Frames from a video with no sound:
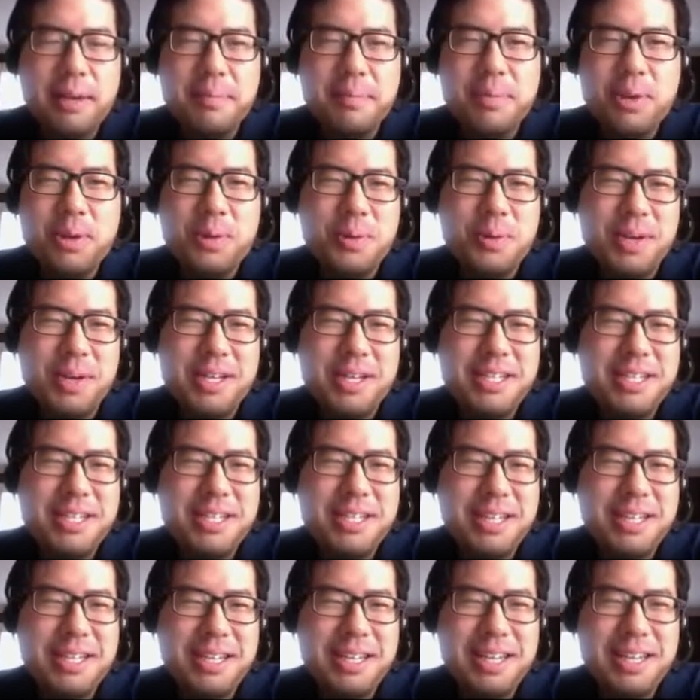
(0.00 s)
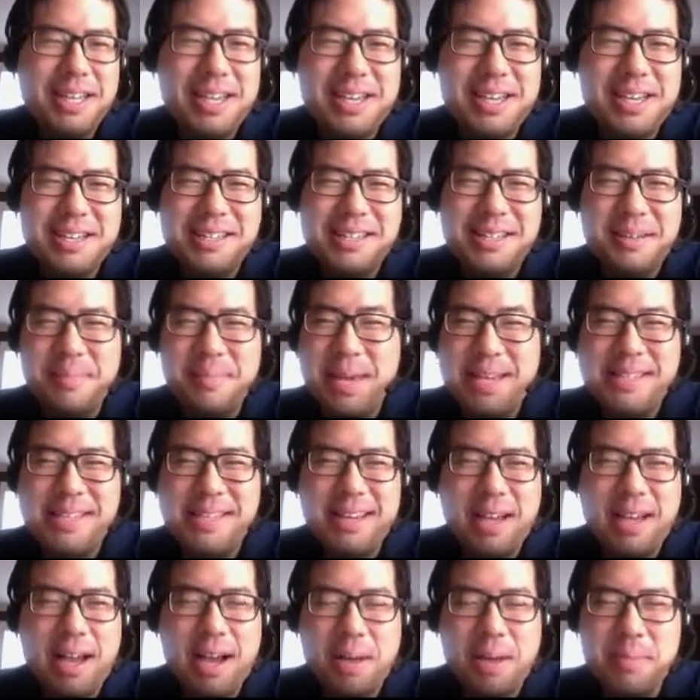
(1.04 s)
which is amazing
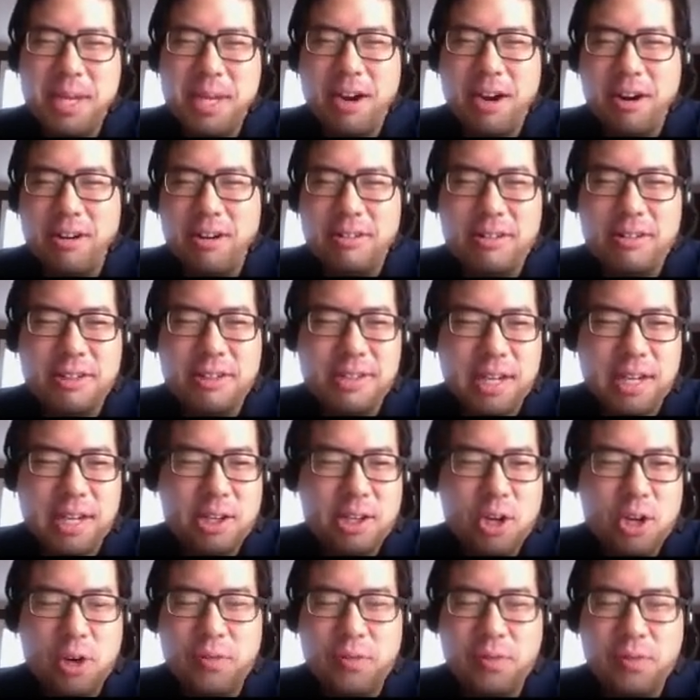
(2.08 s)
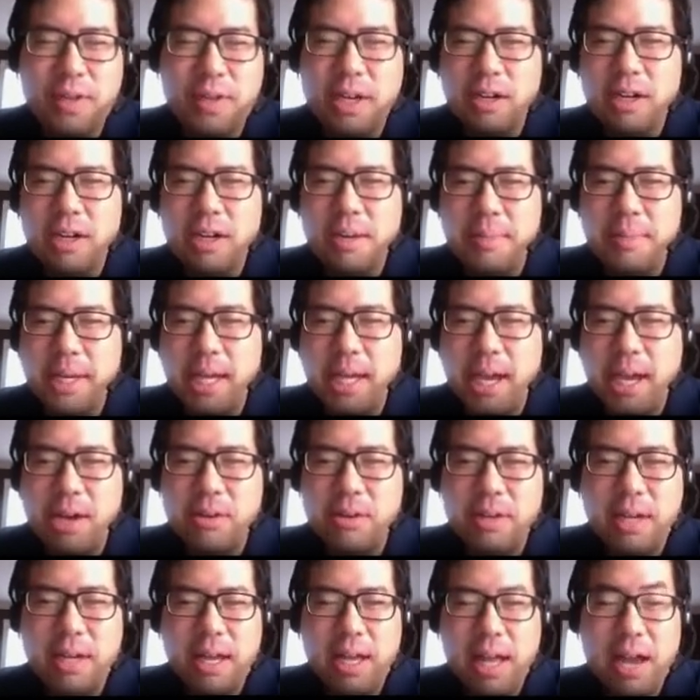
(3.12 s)
how many articles on COVID are coming out
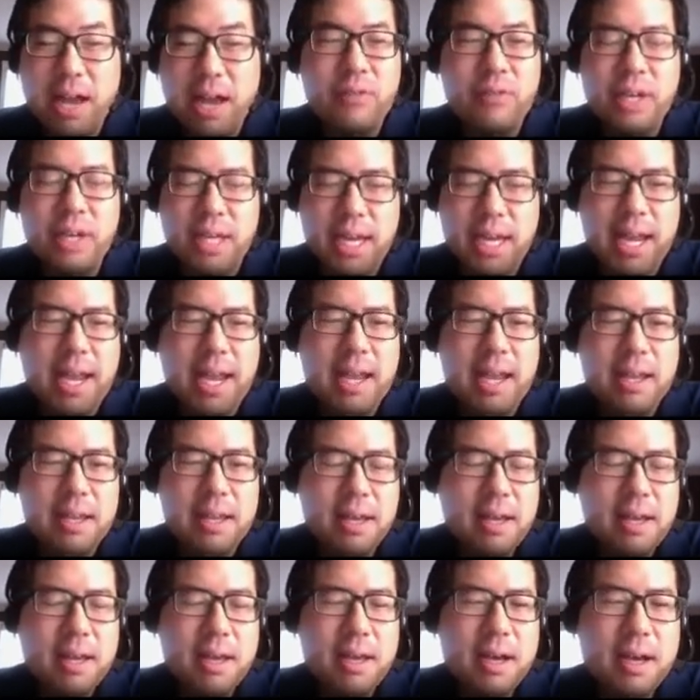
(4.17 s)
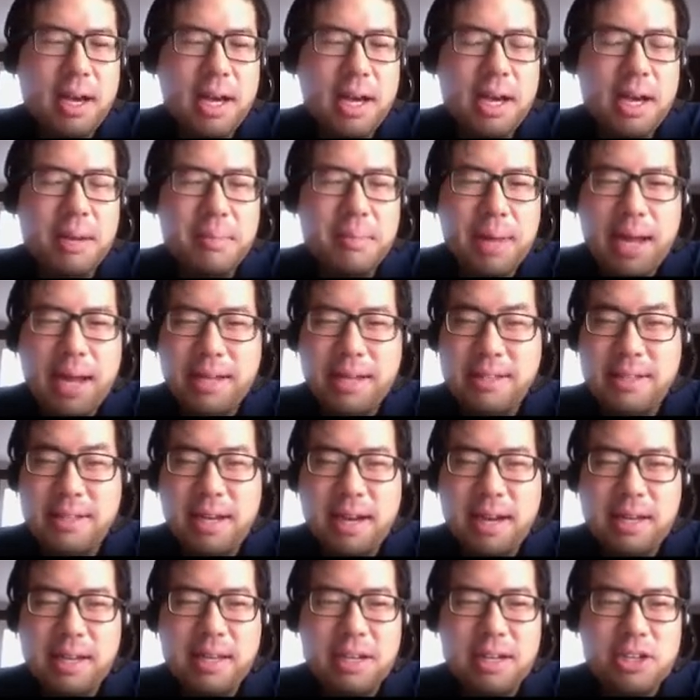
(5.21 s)
every day. I did
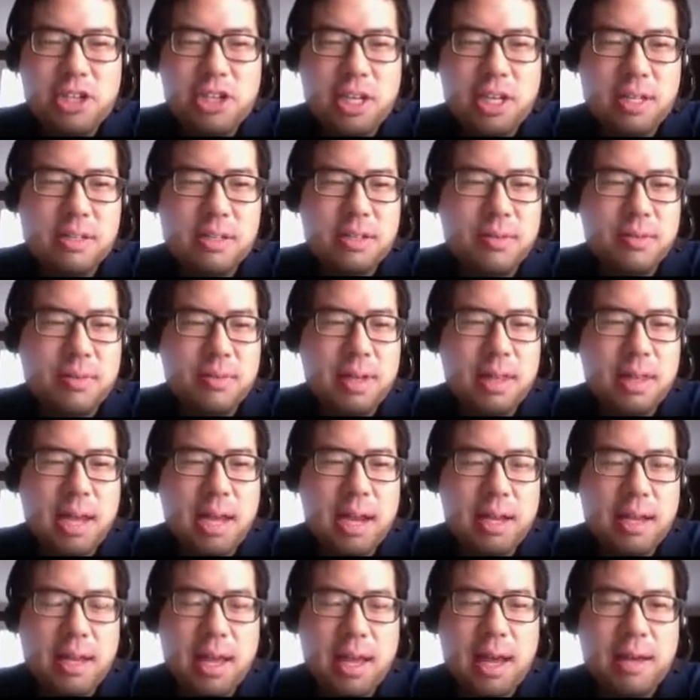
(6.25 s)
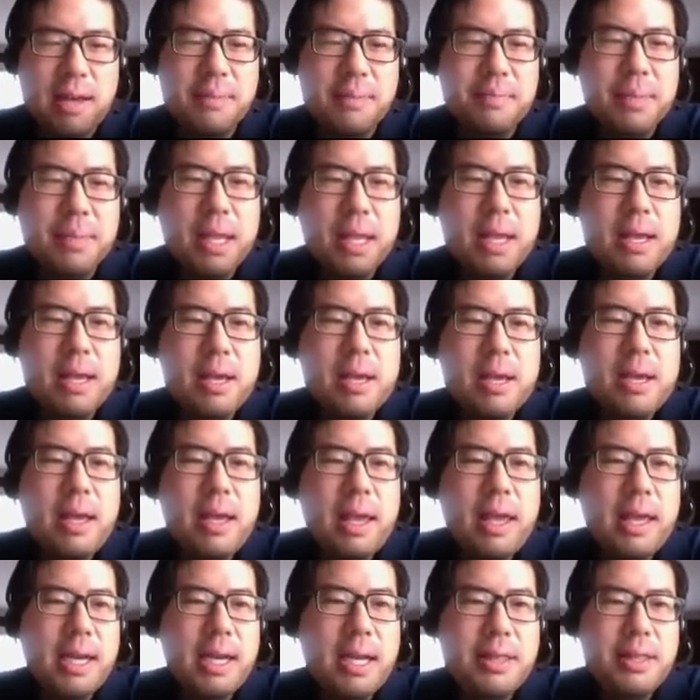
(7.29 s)
not get a chance to read that yet.
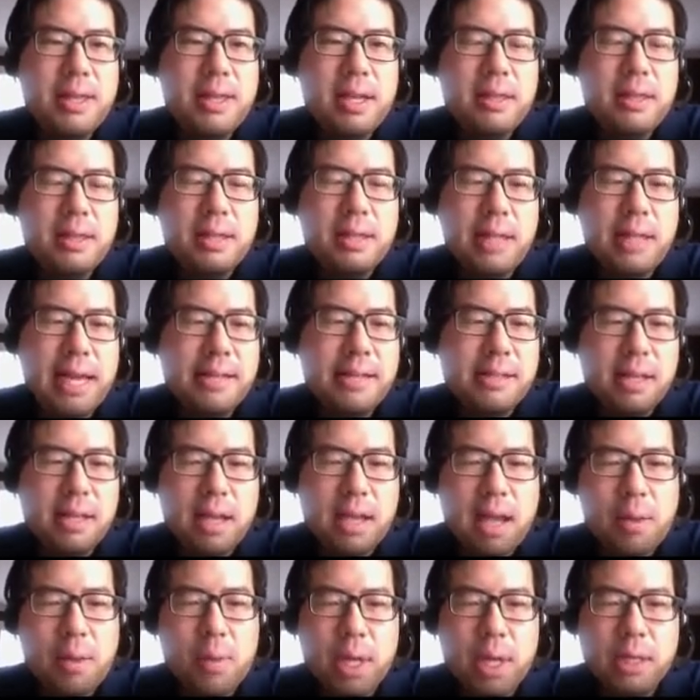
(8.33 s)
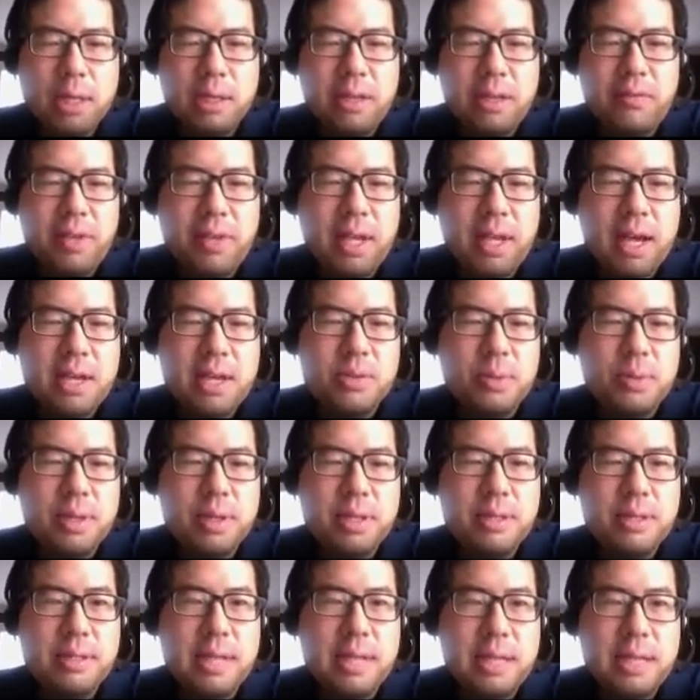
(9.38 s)
And I think the last thing I want to leave you guys with
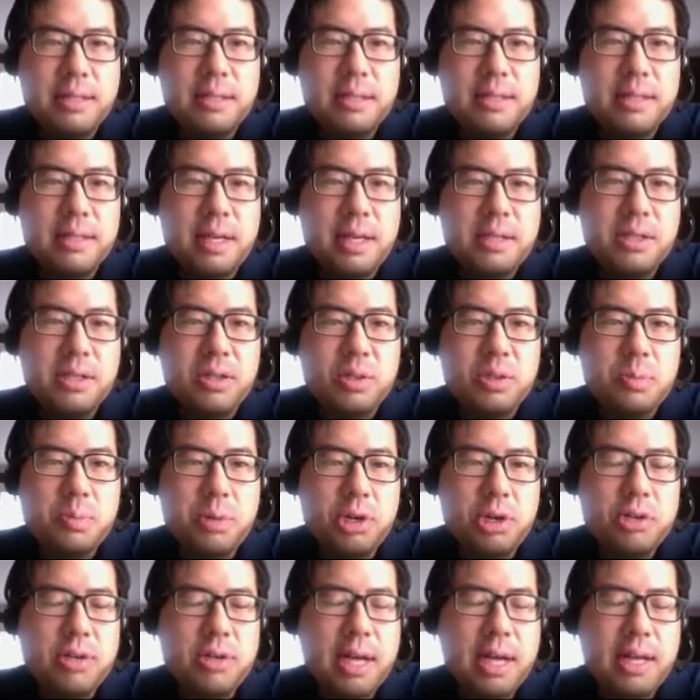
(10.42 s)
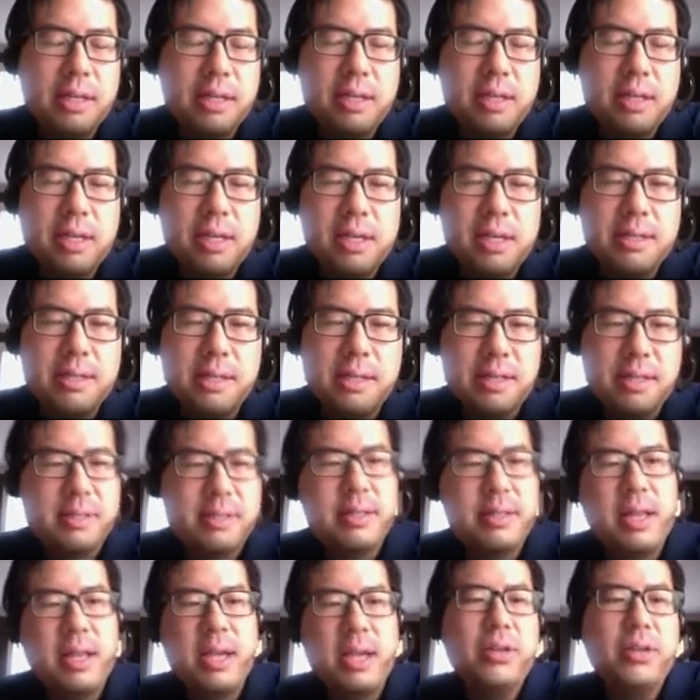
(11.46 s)
is that discussing spirituality is a
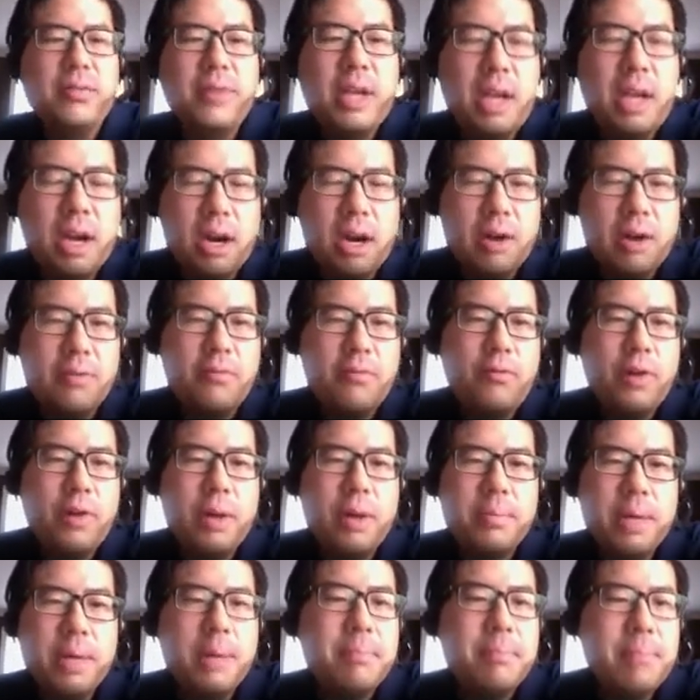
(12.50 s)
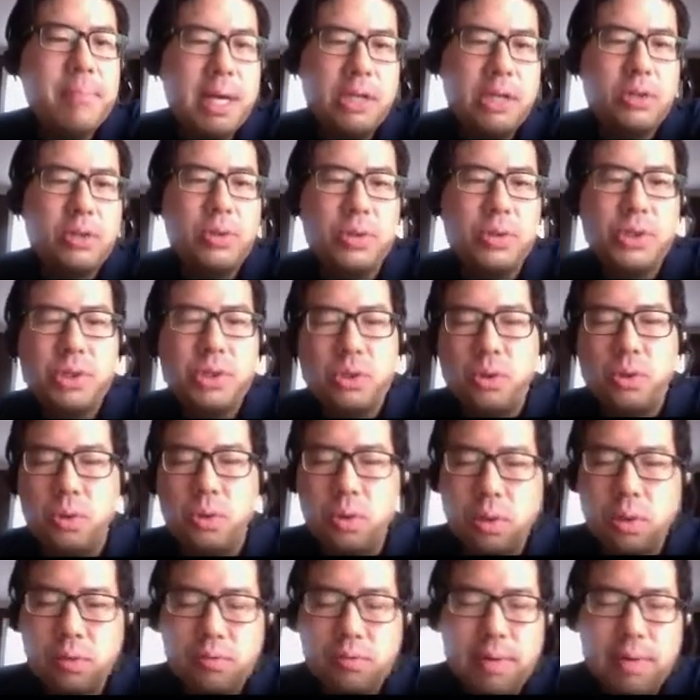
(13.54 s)
standard of care from a medical
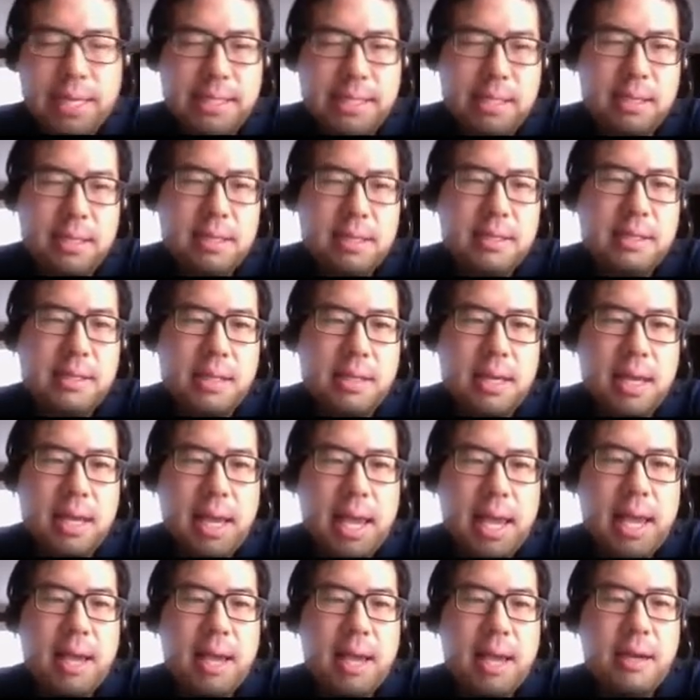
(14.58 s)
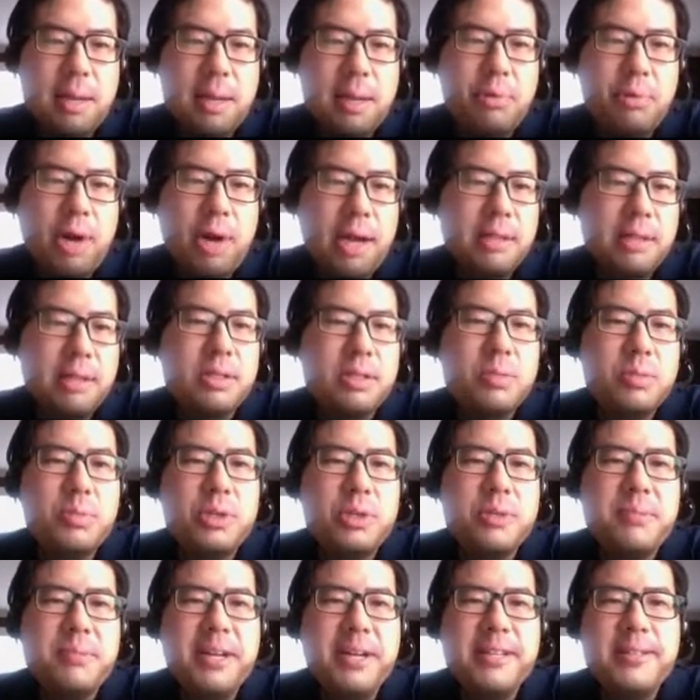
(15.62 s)
school, residency, and a practice
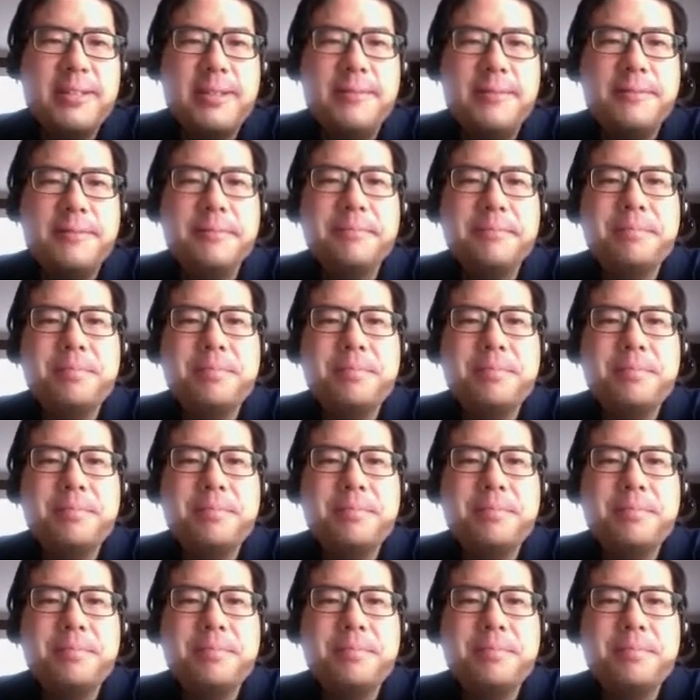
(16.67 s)
perspective.